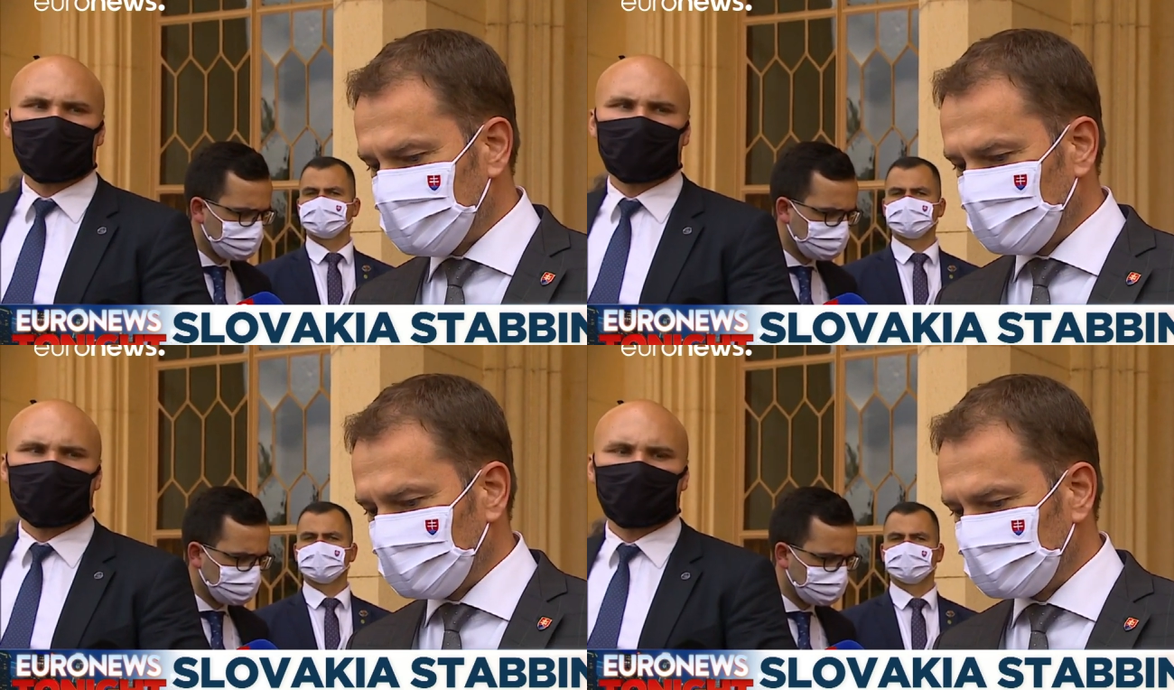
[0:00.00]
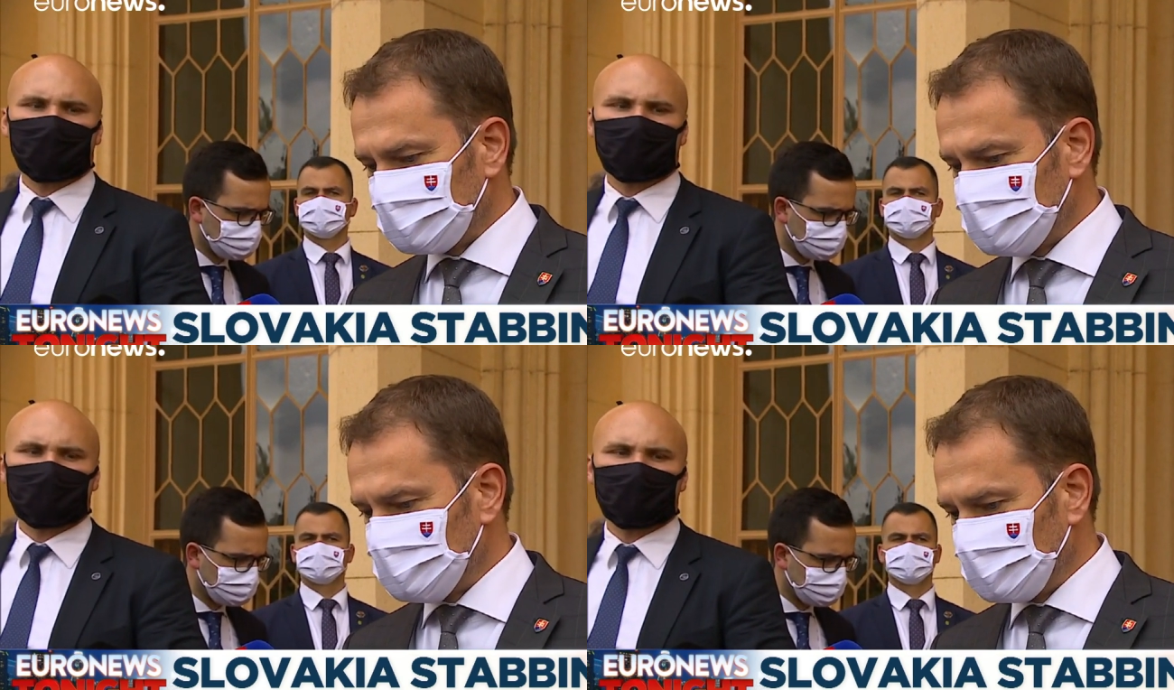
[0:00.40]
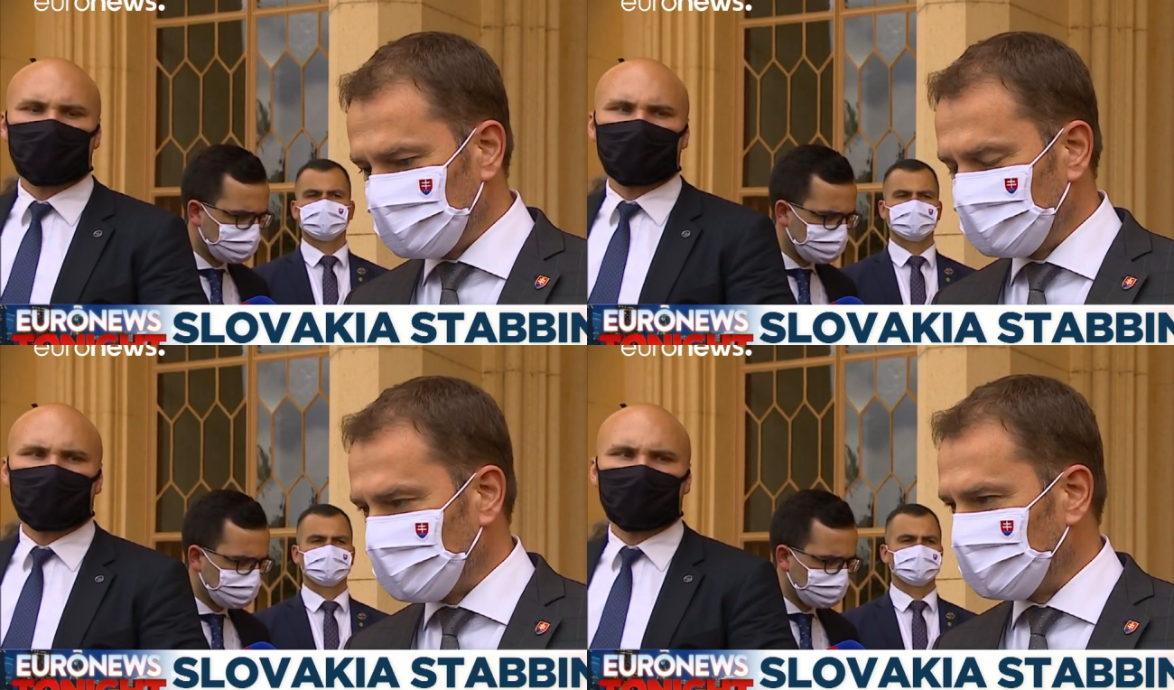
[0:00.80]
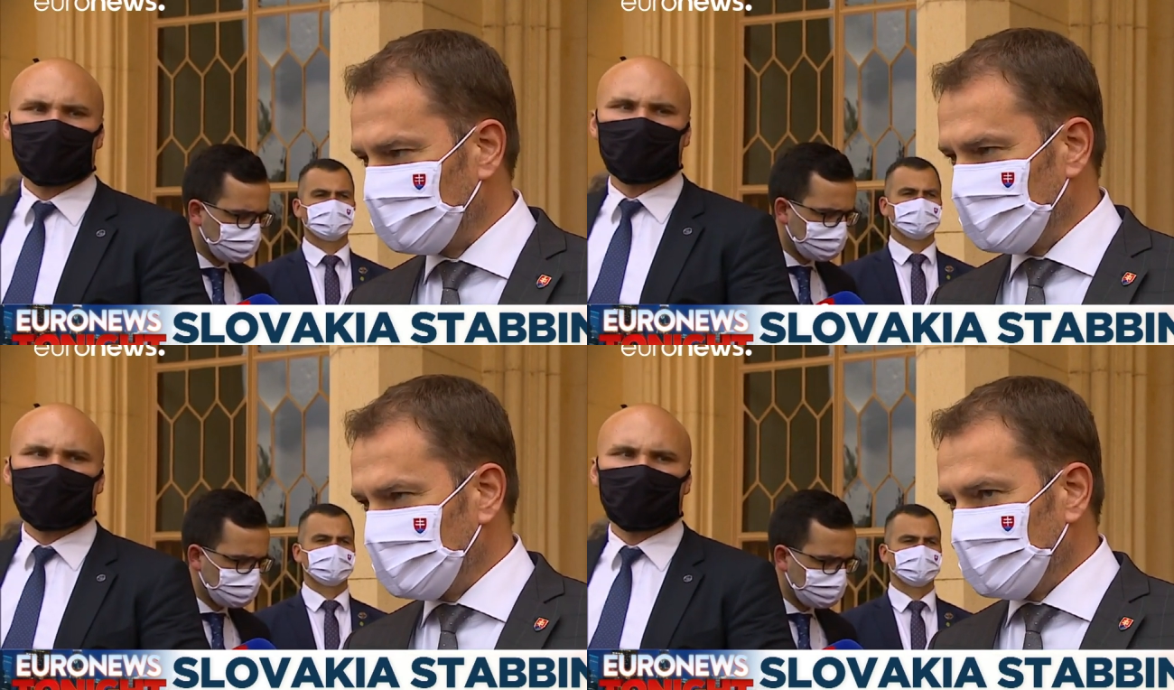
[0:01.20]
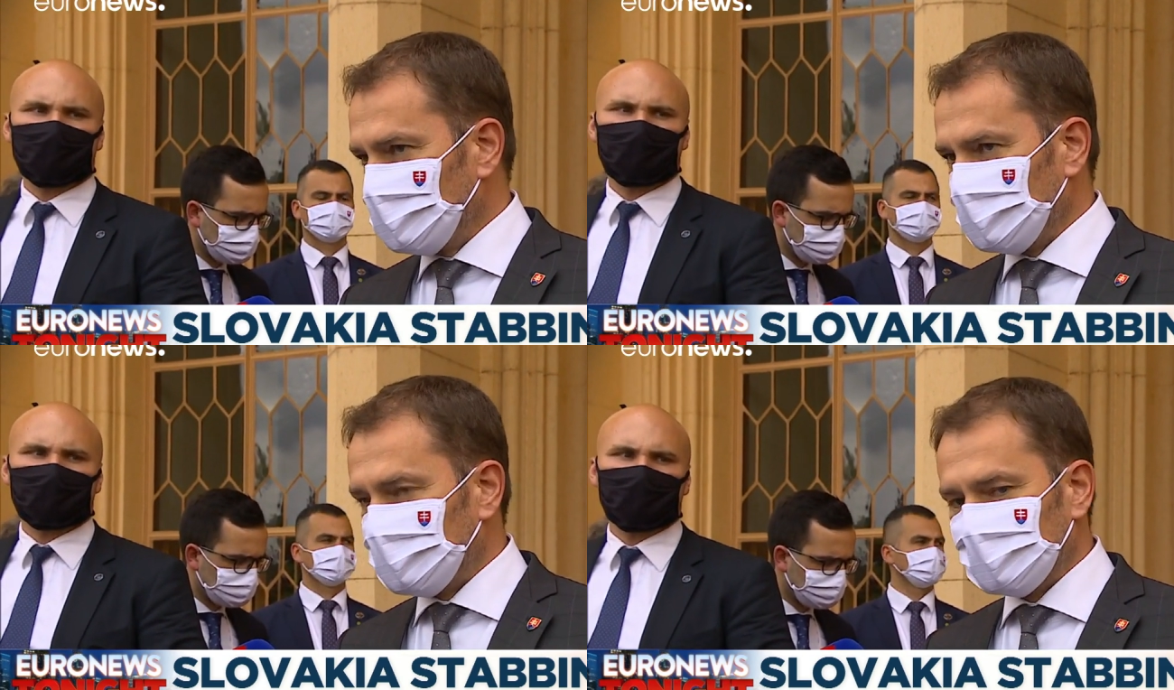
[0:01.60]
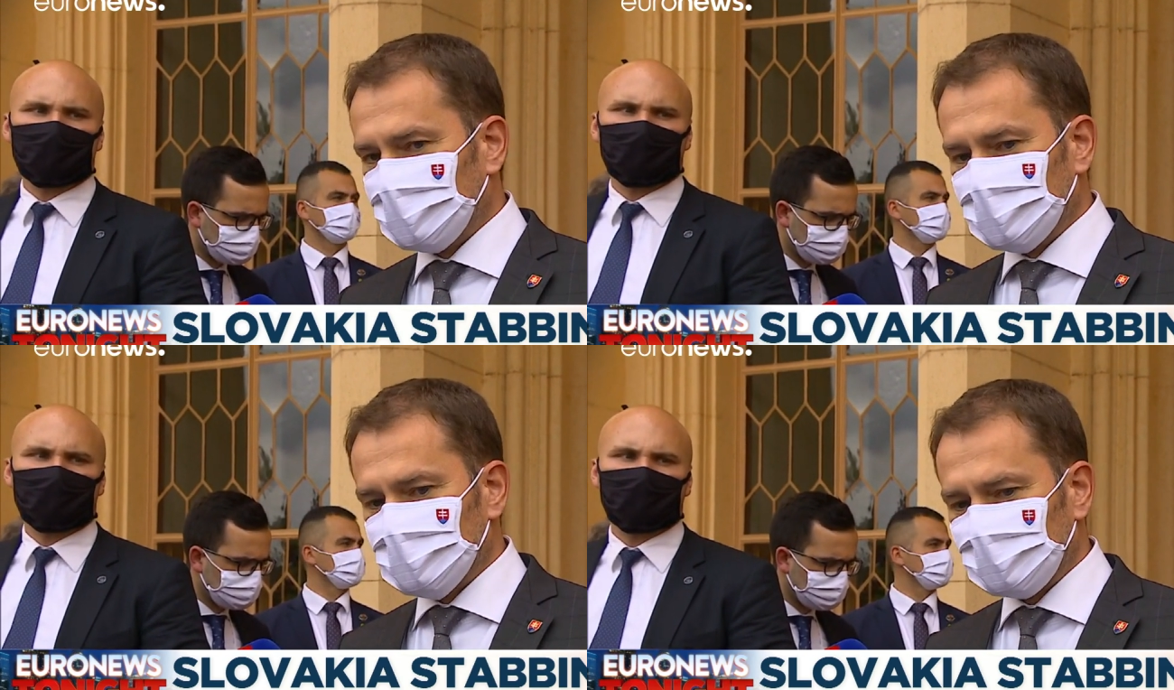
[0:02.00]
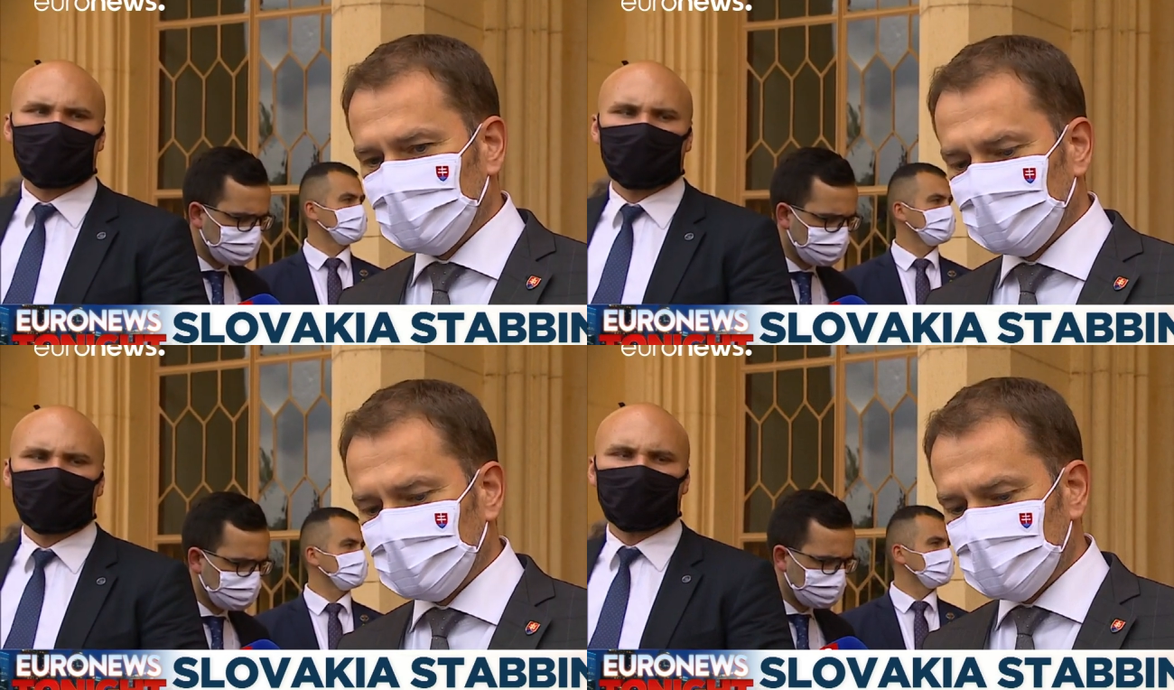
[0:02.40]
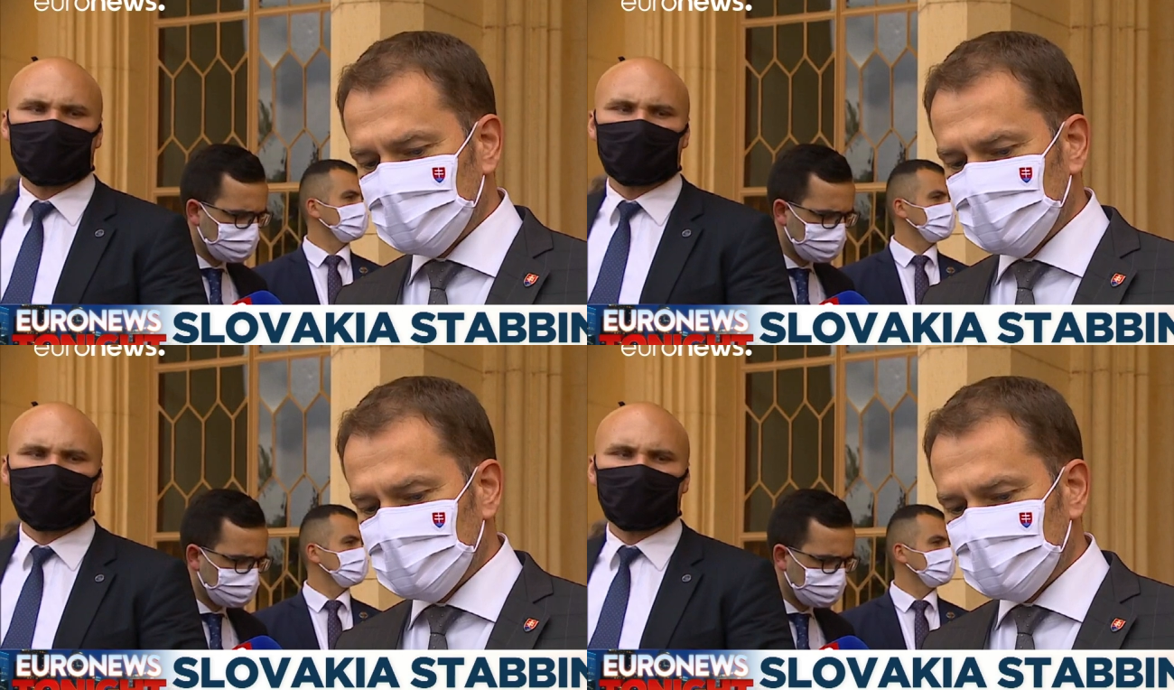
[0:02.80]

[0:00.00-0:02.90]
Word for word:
Speaker 1: will inform us of more details later.